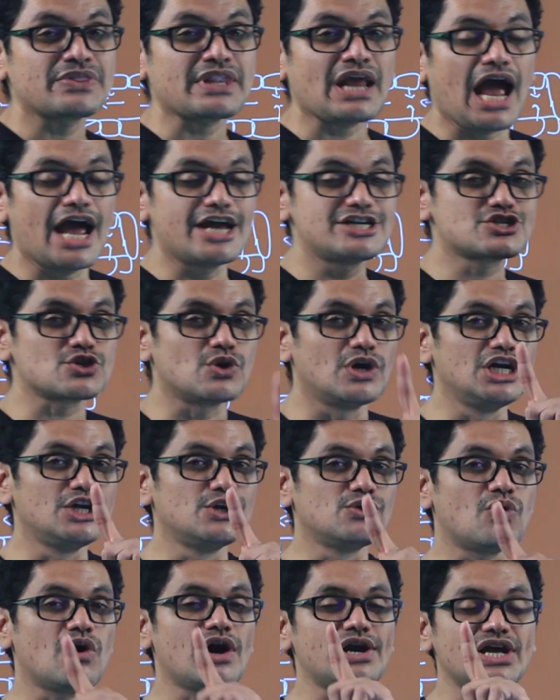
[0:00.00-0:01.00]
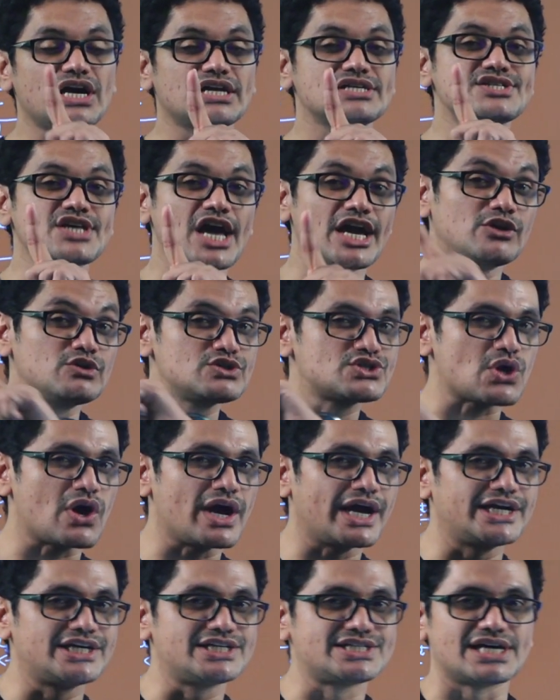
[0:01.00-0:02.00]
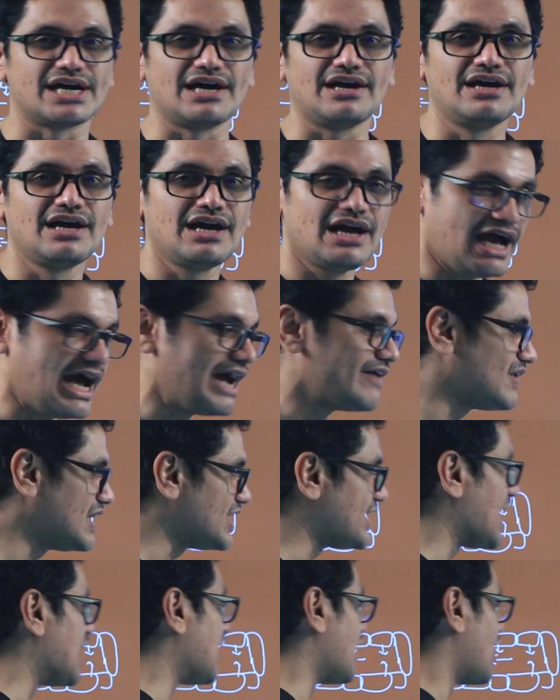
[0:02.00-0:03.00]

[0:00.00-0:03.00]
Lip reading: I told you what are sinusoids, I will tell